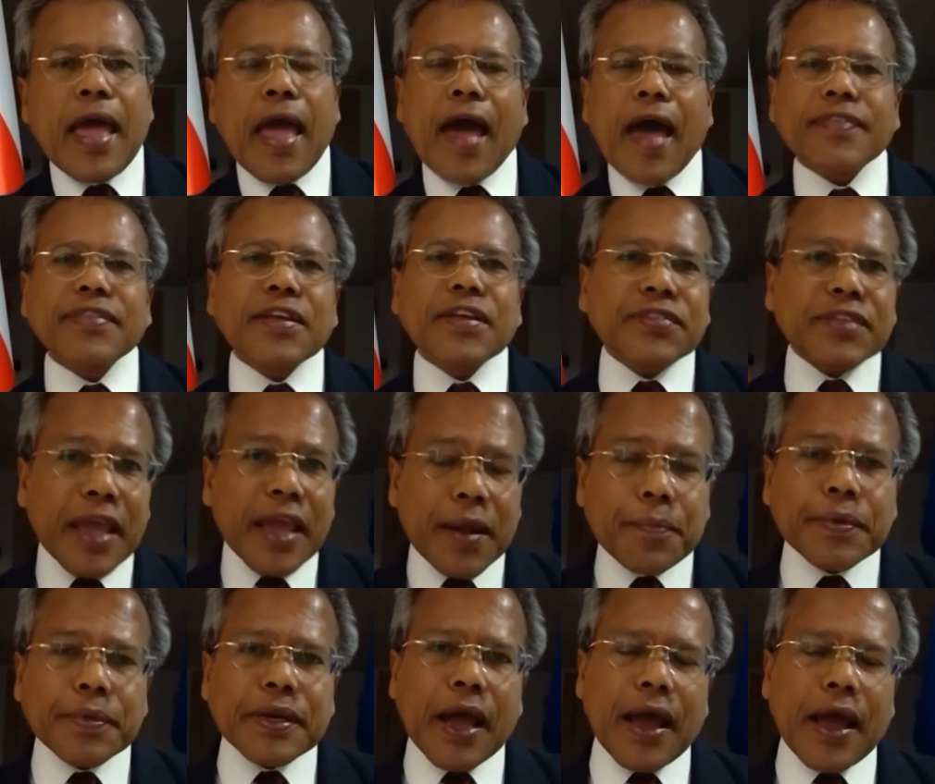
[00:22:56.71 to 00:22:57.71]
At the
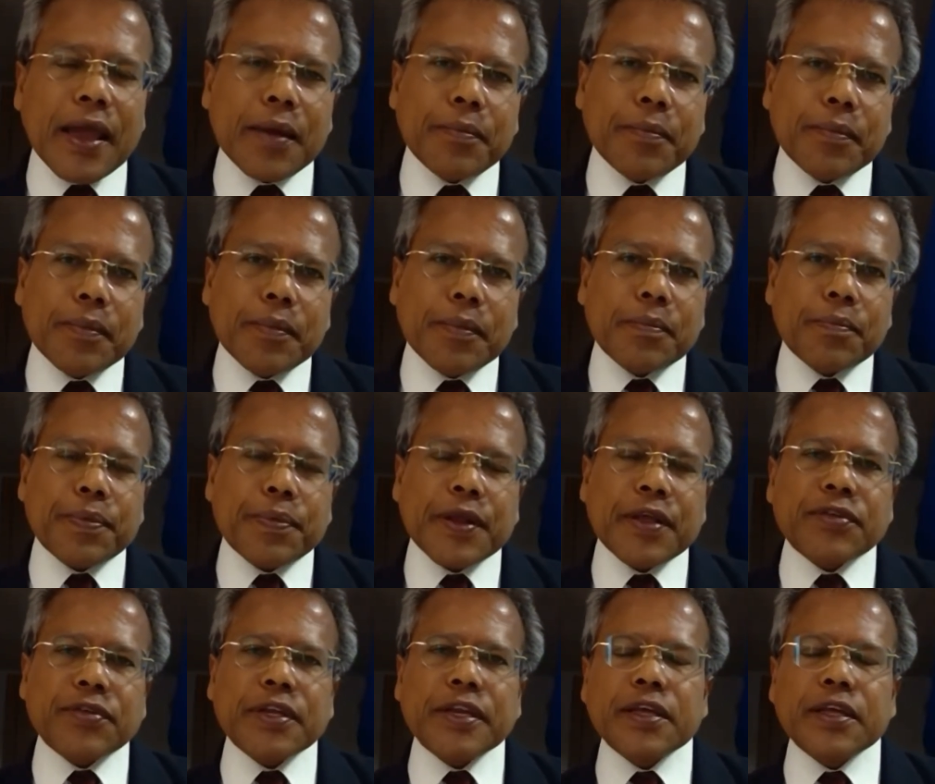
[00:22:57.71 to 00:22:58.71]
same time,
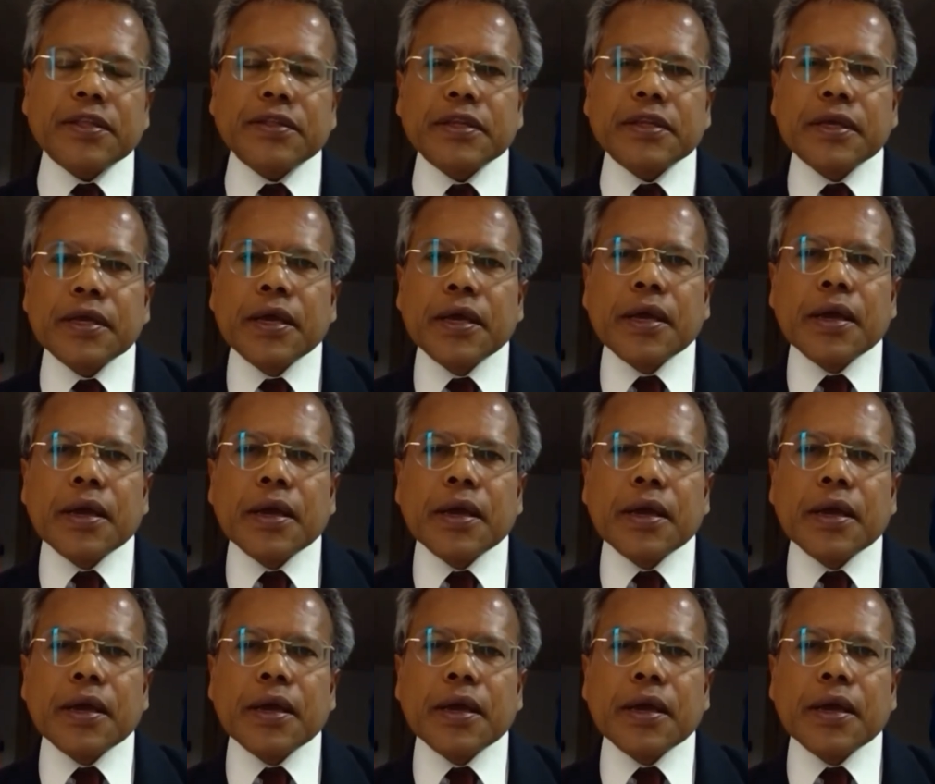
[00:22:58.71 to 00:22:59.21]
President